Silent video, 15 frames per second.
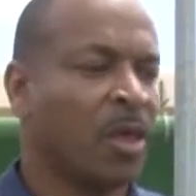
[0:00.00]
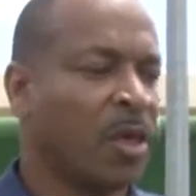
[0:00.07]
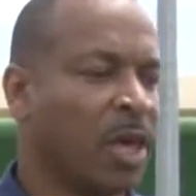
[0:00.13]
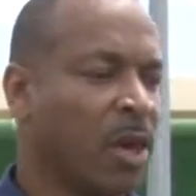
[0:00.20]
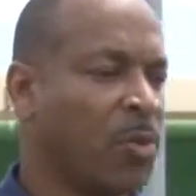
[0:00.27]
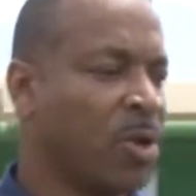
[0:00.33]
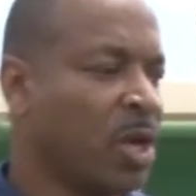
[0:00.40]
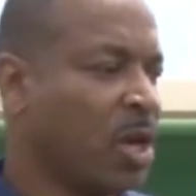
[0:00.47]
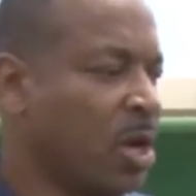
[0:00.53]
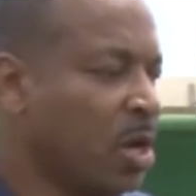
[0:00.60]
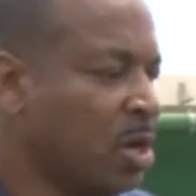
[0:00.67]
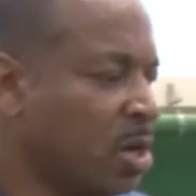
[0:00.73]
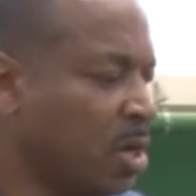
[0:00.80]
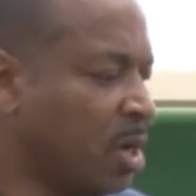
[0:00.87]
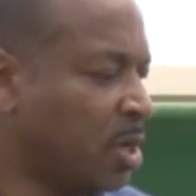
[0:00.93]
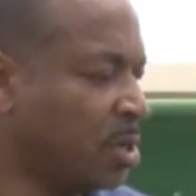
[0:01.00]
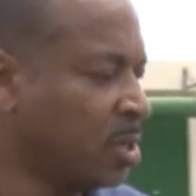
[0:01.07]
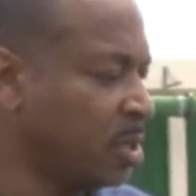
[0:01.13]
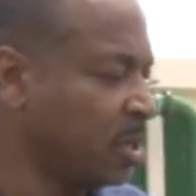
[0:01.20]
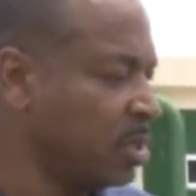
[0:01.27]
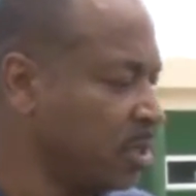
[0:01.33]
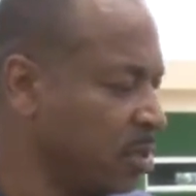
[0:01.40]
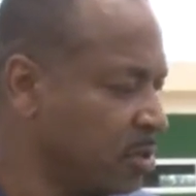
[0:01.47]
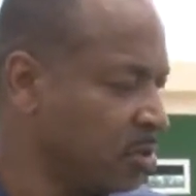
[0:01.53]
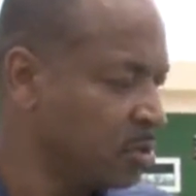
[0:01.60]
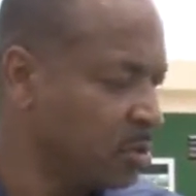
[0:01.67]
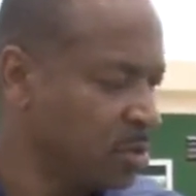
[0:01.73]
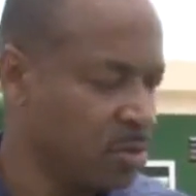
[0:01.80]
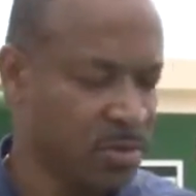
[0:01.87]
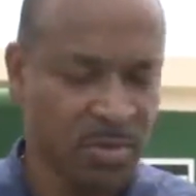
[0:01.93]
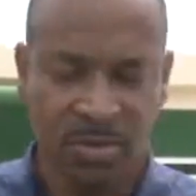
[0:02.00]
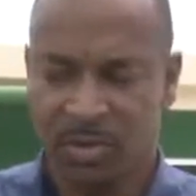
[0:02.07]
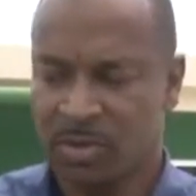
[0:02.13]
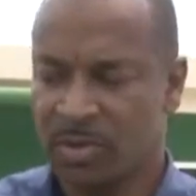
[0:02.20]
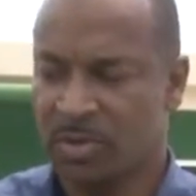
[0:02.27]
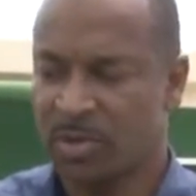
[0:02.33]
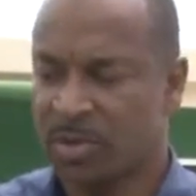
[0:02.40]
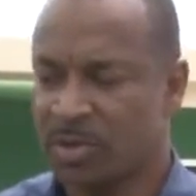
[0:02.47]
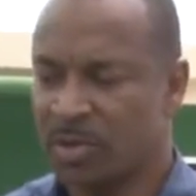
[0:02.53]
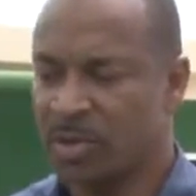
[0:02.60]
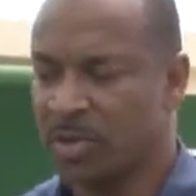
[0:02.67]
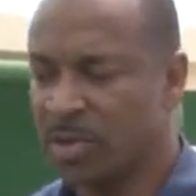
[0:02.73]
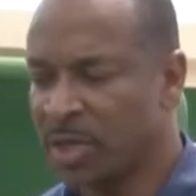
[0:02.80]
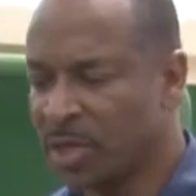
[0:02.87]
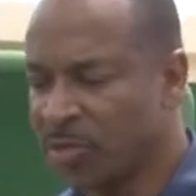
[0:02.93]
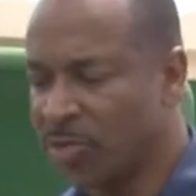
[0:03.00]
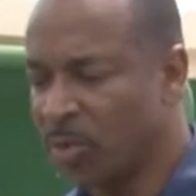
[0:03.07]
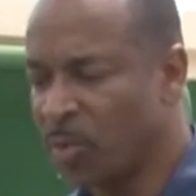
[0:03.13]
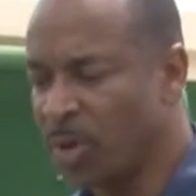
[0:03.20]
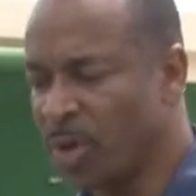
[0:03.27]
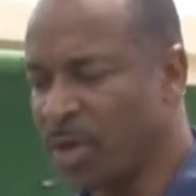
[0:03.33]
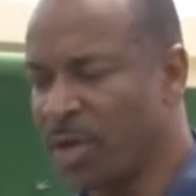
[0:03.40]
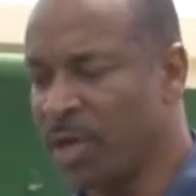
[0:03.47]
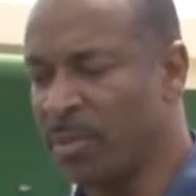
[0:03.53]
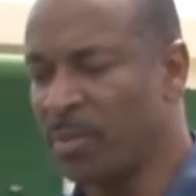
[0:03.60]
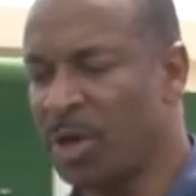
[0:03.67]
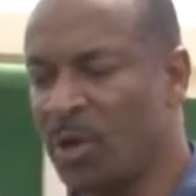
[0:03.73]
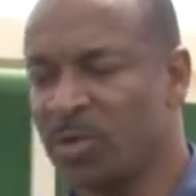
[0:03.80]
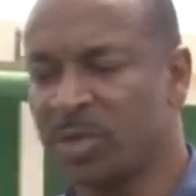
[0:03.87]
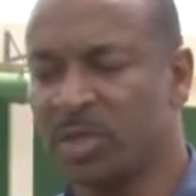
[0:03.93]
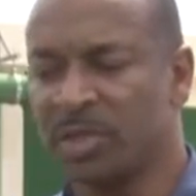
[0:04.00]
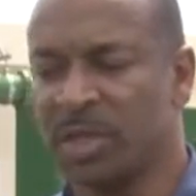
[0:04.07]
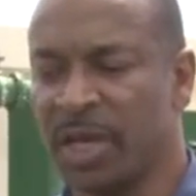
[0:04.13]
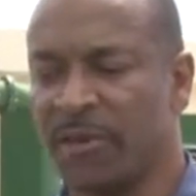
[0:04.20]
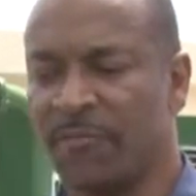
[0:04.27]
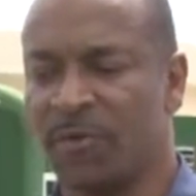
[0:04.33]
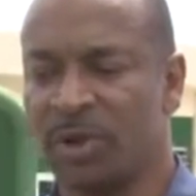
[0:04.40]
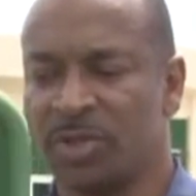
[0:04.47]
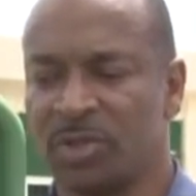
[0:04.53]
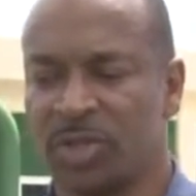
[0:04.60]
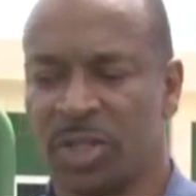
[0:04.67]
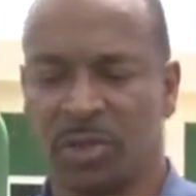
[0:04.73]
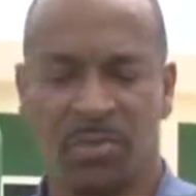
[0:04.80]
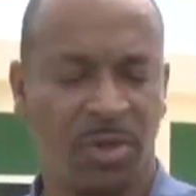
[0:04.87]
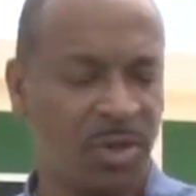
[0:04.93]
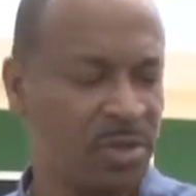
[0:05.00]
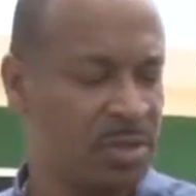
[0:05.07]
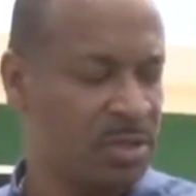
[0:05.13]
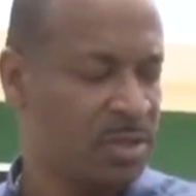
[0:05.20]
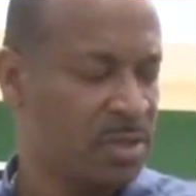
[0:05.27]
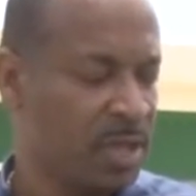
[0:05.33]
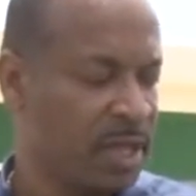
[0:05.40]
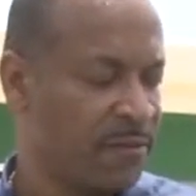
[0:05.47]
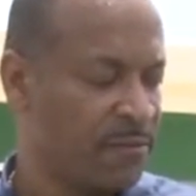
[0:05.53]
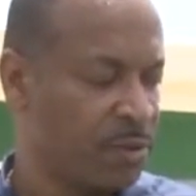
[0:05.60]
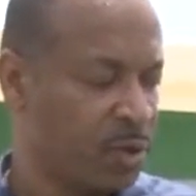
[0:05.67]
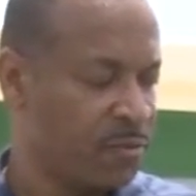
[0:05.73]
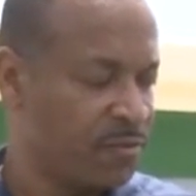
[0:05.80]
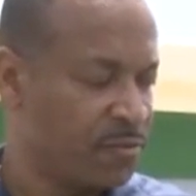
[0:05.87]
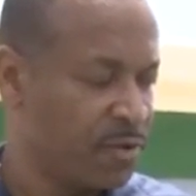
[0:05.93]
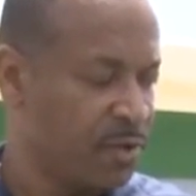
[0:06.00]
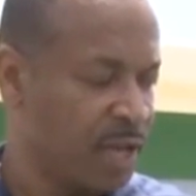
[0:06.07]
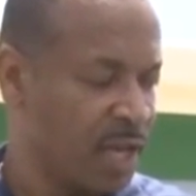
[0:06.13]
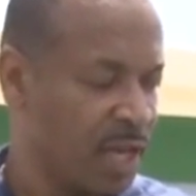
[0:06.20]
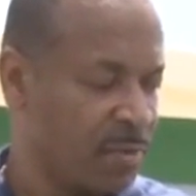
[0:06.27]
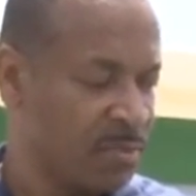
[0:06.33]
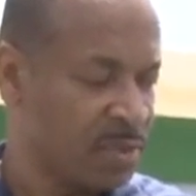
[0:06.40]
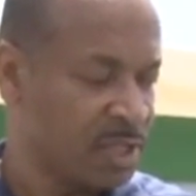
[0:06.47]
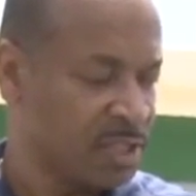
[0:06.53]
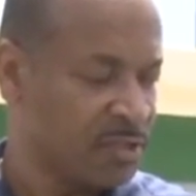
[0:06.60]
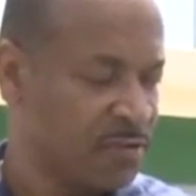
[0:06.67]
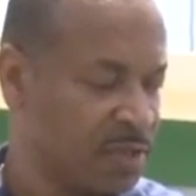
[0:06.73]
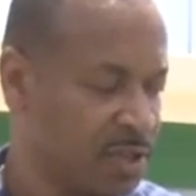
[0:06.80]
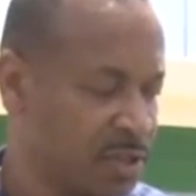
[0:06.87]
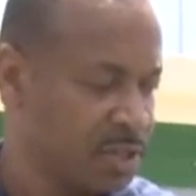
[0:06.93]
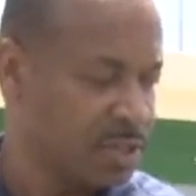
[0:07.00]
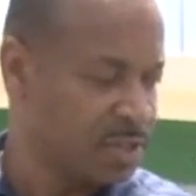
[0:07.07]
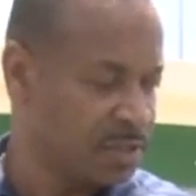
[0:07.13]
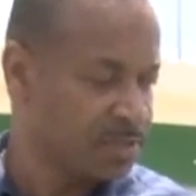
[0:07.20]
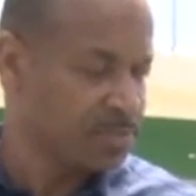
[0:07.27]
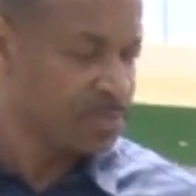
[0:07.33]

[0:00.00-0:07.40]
Here we are at the, the area where um, houses the effluent chambers, the effluent um, disc filters.